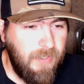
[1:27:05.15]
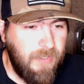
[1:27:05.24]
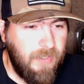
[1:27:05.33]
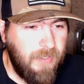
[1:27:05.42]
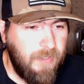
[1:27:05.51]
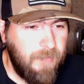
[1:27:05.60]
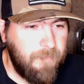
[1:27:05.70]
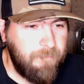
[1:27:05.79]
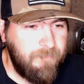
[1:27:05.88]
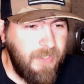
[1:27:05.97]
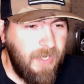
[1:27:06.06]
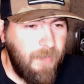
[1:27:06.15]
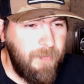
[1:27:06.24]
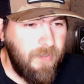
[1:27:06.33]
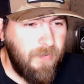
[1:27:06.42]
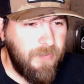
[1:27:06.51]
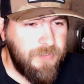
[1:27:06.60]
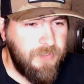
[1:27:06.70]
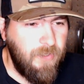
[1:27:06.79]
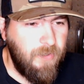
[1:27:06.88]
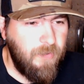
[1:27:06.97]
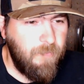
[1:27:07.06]
Um, yeah, I'll be honest. You
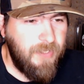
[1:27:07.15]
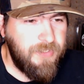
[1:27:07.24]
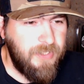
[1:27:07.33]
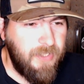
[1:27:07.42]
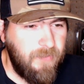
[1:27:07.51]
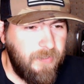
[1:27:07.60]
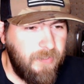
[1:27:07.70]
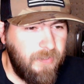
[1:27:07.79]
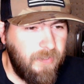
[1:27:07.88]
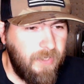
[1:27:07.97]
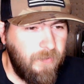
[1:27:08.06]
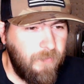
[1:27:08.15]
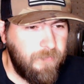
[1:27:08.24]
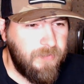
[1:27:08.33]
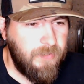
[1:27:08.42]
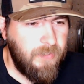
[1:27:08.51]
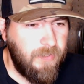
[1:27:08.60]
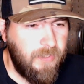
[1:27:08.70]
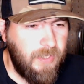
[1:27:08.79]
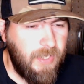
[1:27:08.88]
know, my channel here, I don't, uh,